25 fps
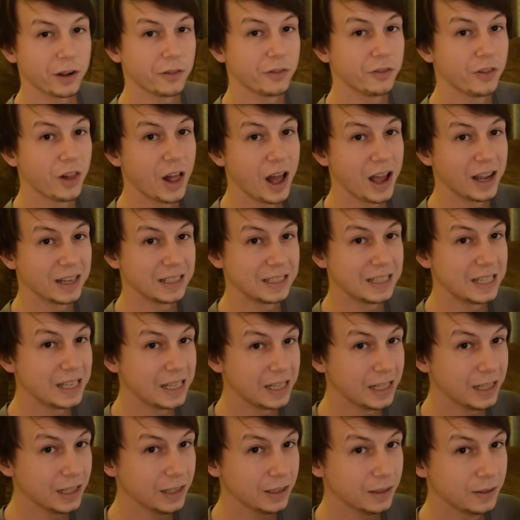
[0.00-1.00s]
a flying
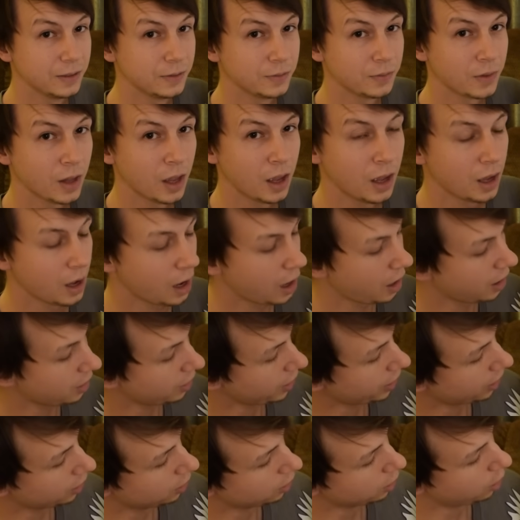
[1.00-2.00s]
T.
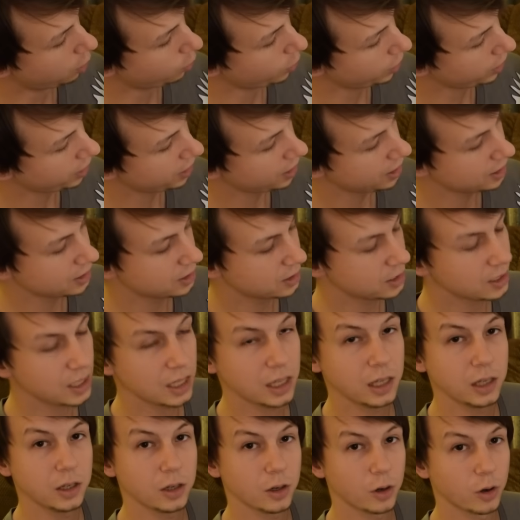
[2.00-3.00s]
Like a lowercase
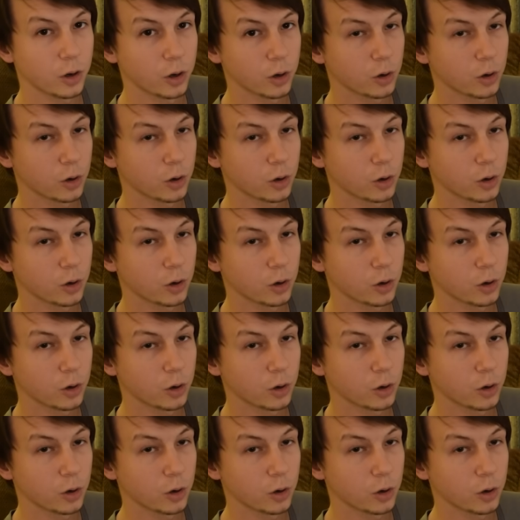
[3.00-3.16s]
t or a